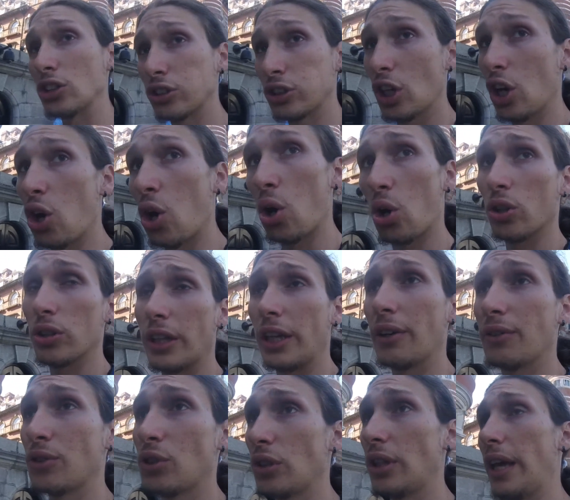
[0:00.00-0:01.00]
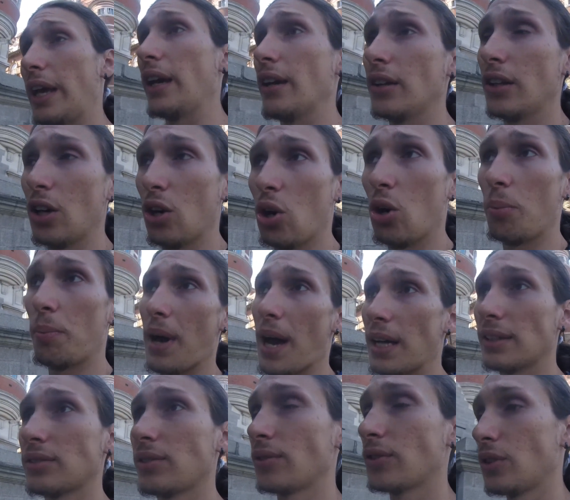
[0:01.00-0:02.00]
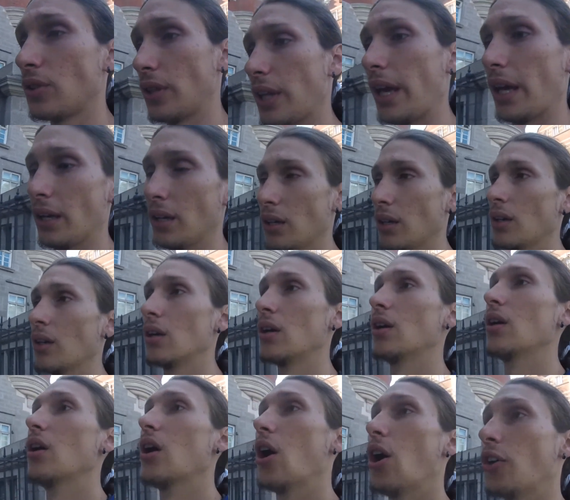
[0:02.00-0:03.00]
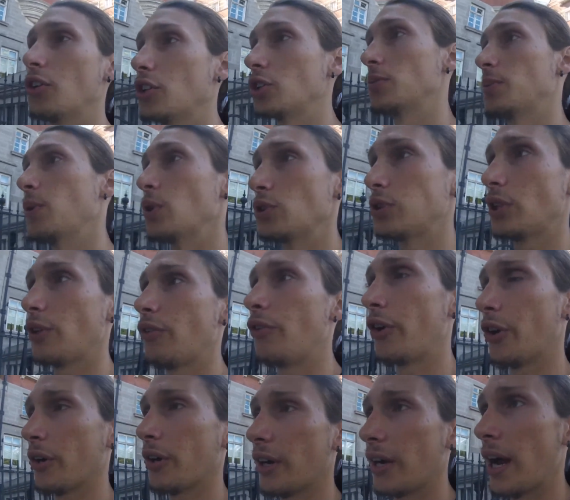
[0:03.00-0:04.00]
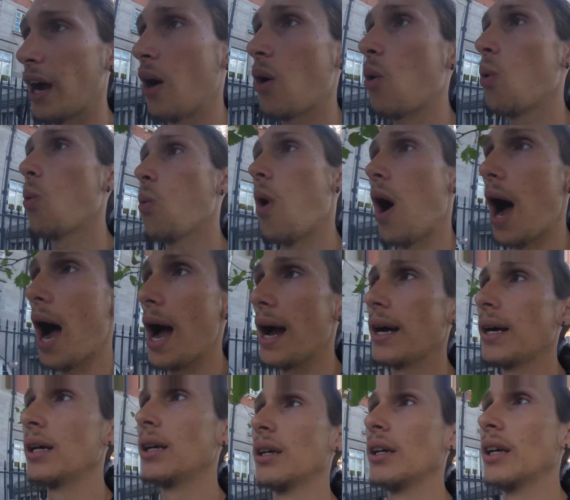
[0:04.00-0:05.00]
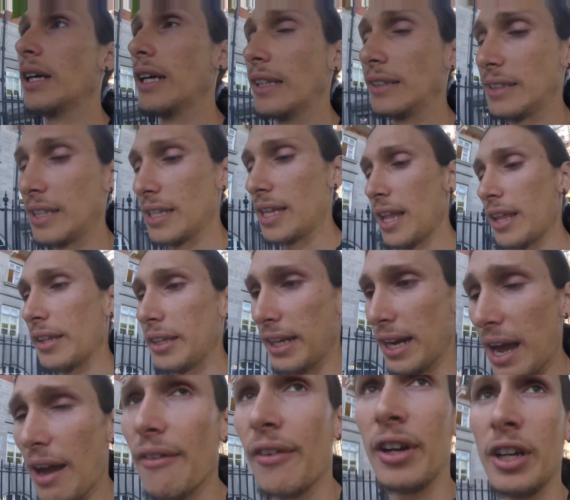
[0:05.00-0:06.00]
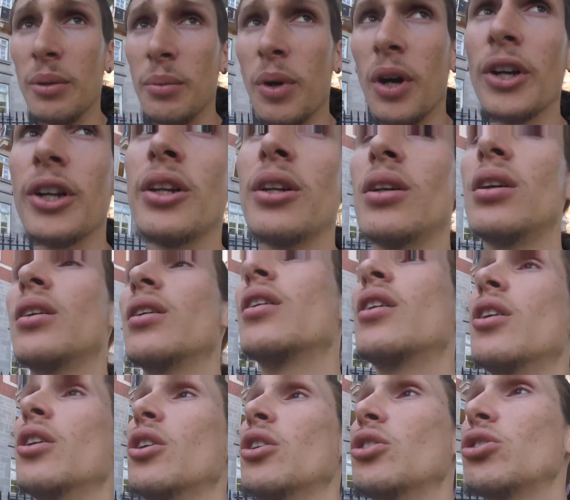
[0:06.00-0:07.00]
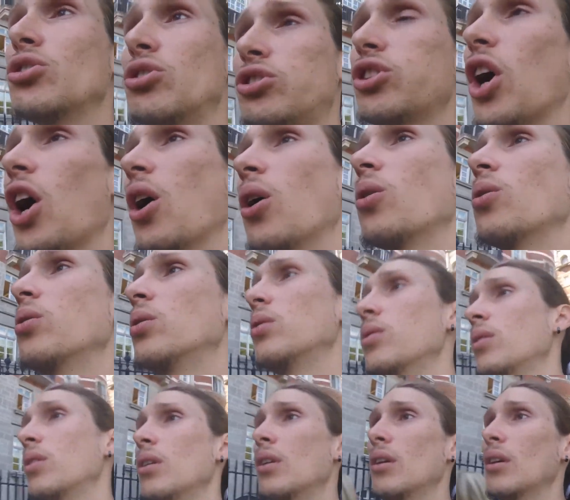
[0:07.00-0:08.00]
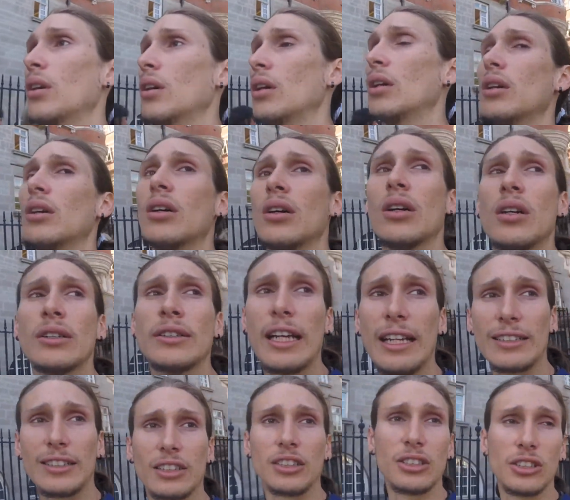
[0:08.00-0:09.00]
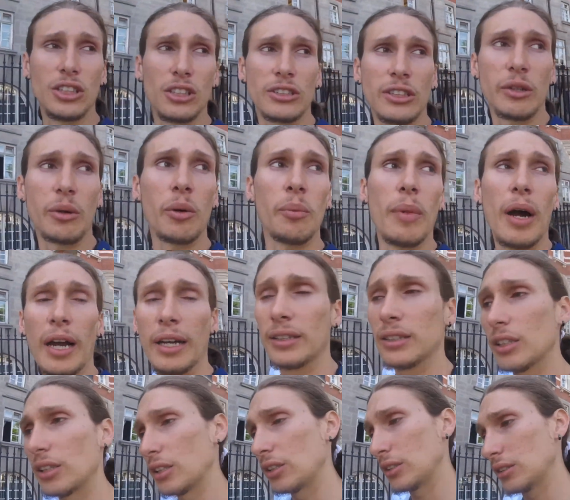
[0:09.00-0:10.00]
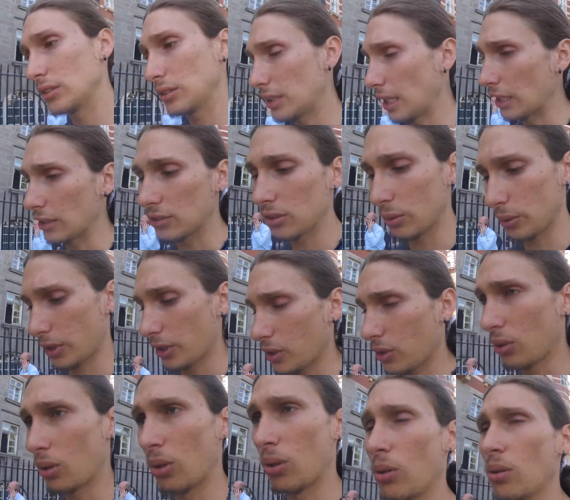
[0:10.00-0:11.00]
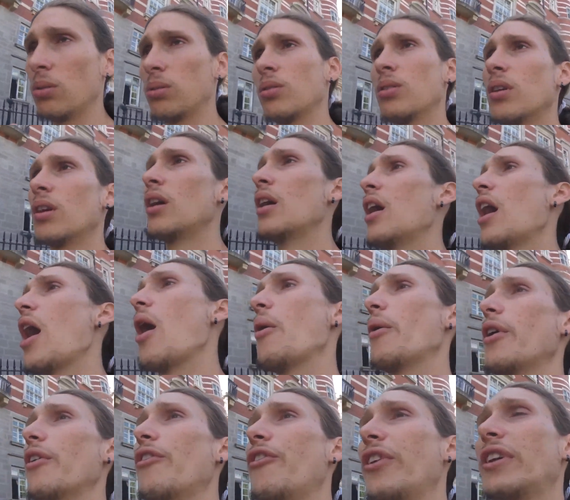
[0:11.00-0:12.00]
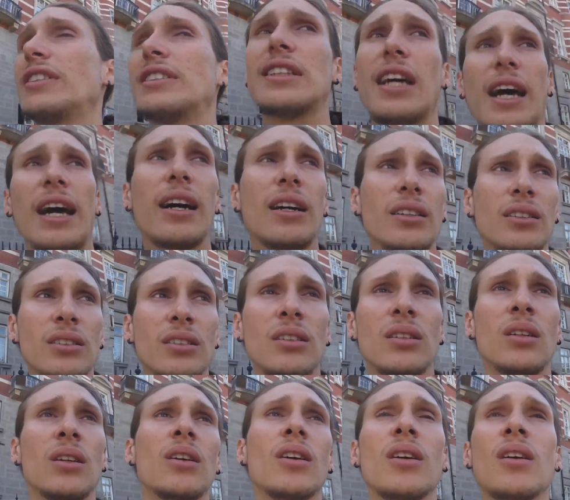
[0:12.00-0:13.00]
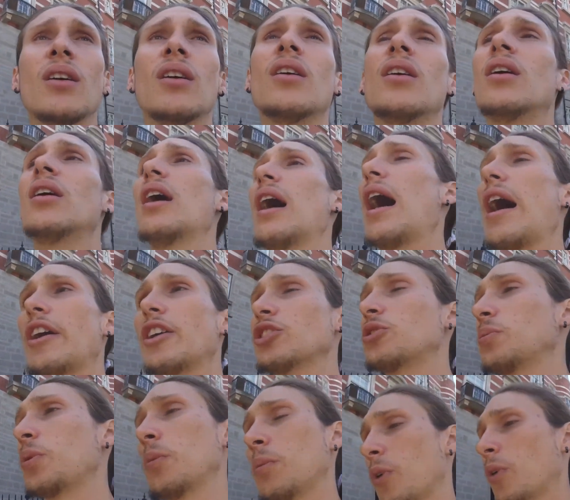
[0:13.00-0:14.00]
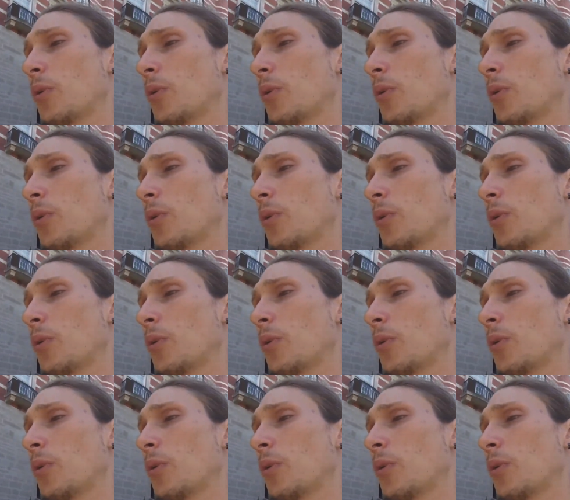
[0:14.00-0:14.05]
the whole day of today, the whole pass of today, on this bullshit, figuring out why he said that I didn't have any money. So that's just a reminder. That's already cool. I already fixed that. I just put more